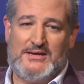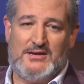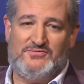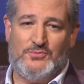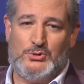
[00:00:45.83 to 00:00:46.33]

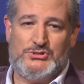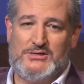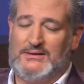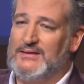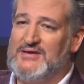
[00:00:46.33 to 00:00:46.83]

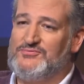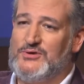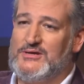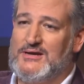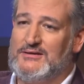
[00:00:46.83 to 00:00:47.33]
Unfortunately,
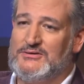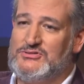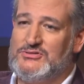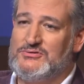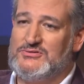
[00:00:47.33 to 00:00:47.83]
left-wing college
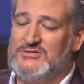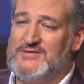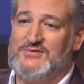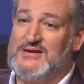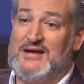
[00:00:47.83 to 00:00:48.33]
students
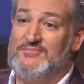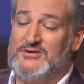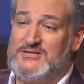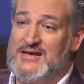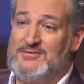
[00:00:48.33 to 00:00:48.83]
live in an ivory
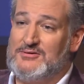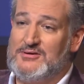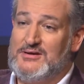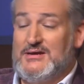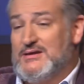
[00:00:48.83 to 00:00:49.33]
tower.
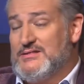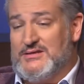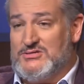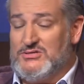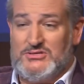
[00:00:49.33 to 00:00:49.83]

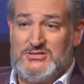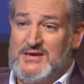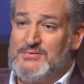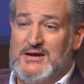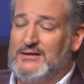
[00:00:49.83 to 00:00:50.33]
These are the
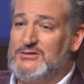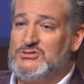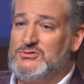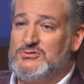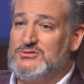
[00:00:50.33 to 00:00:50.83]
same college
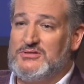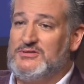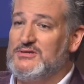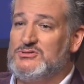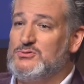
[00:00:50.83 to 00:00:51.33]
students that
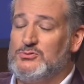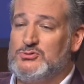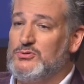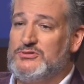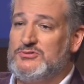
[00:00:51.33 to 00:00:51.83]
think school
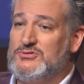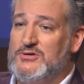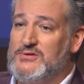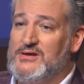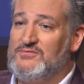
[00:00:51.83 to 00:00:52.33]
choice, there's
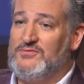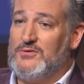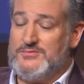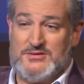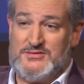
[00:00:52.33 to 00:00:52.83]
no need
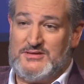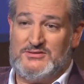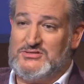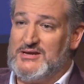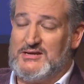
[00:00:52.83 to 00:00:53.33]
for it, that think
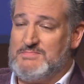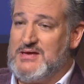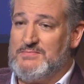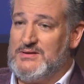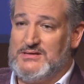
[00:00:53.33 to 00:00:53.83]
the Second
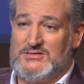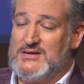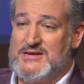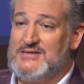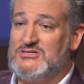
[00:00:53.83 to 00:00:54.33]
Amendment is
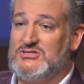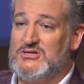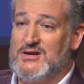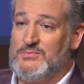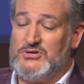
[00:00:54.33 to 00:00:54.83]

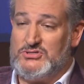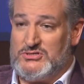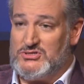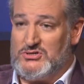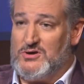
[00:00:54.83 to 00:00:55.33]
unnecessary and we should
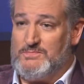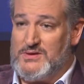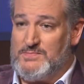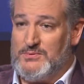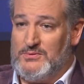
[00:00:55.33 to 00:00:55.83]
disarm
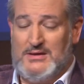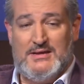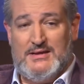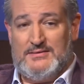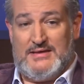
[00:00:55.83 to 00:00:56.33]
people,
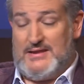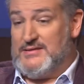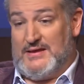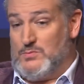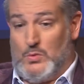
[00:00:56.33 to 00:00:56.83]

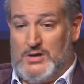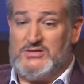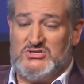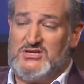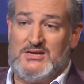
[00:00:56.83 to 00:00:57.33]
that want to
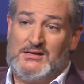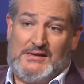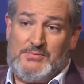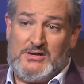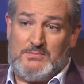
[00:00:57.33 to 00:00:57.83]
see
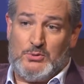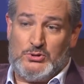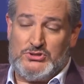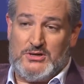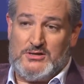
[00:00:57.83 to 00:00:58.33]
unlimited
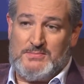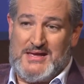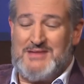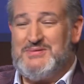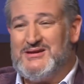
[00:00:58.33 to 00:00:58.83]
abortion on
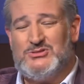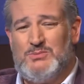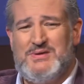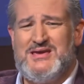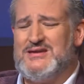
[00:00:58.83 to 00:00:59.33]
demand because they're
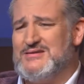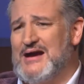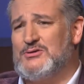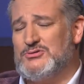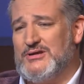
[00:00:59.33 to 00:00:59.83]
being
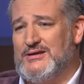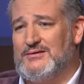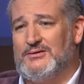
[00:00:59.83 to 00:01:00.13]
indoctrinated.